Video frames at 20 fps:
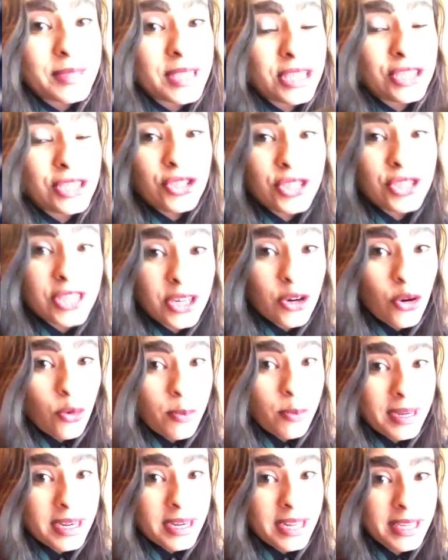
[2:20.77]
because you can
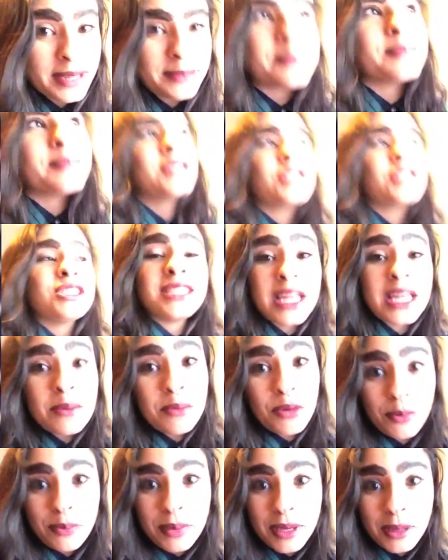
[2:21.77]
open it,
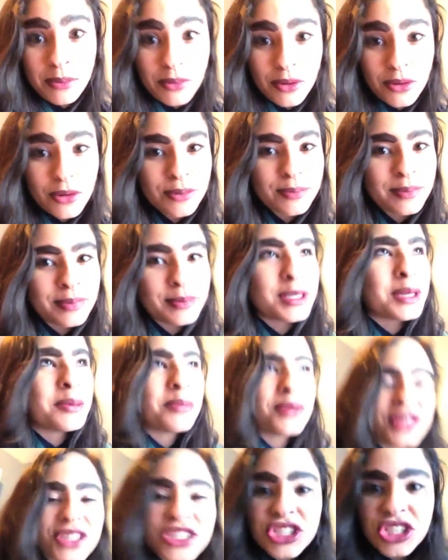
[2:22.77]
staple
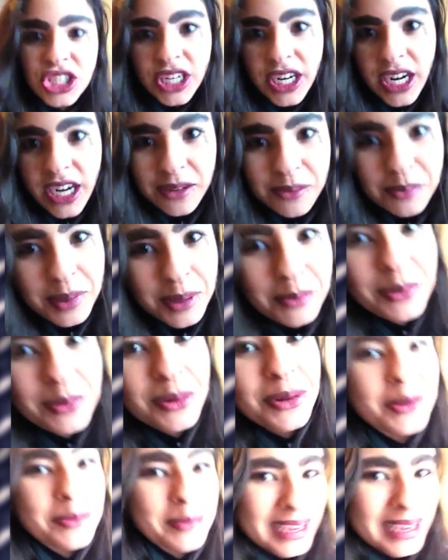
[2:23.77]
the shit out of
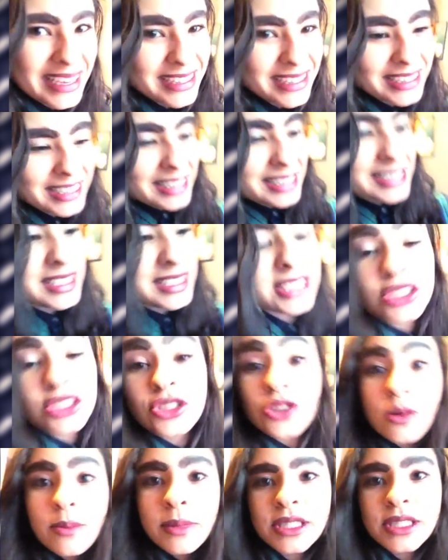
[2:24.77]
people. Oh my goodness, it's
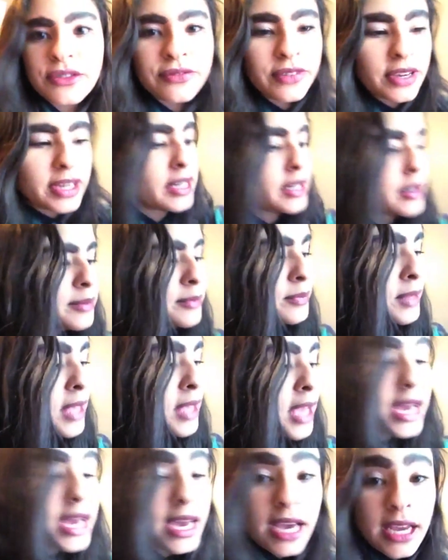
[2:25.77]
so much fun.
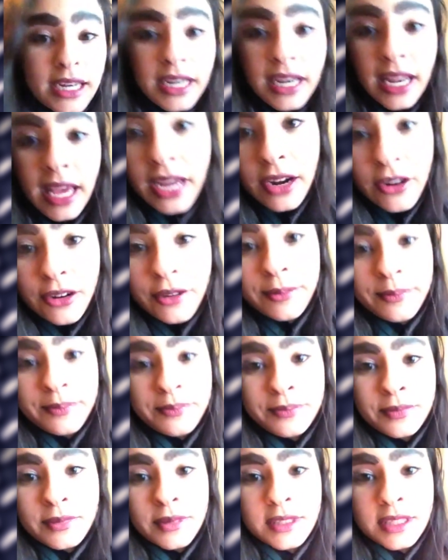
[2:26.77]
Got a lighter,
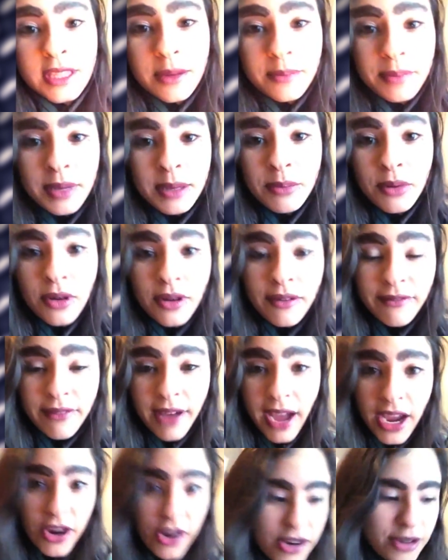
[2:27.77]
set people on
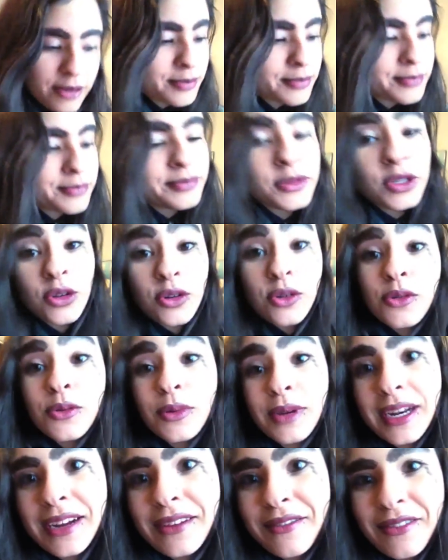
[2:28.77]
fire, or
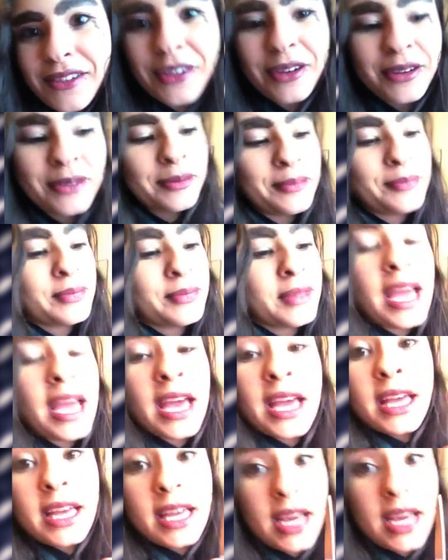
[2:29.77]
whatever.
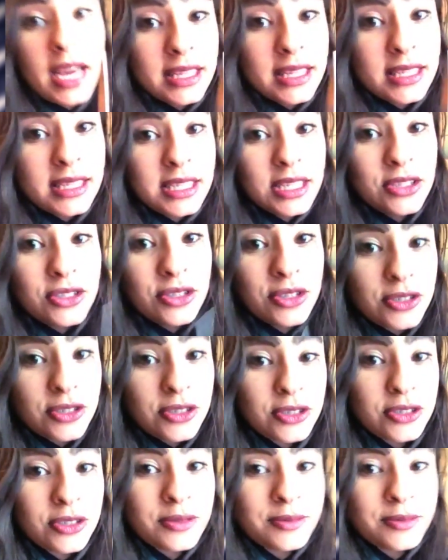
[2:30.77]
Got
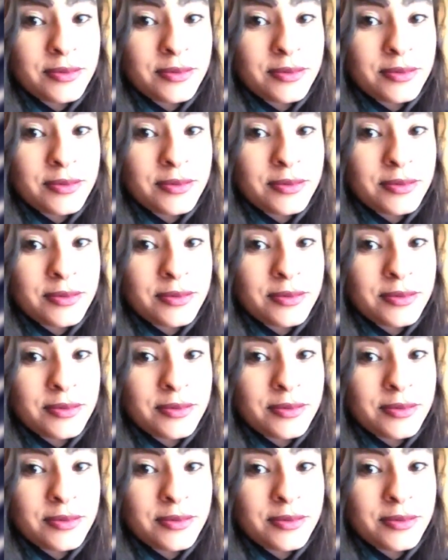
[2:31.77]
scissors.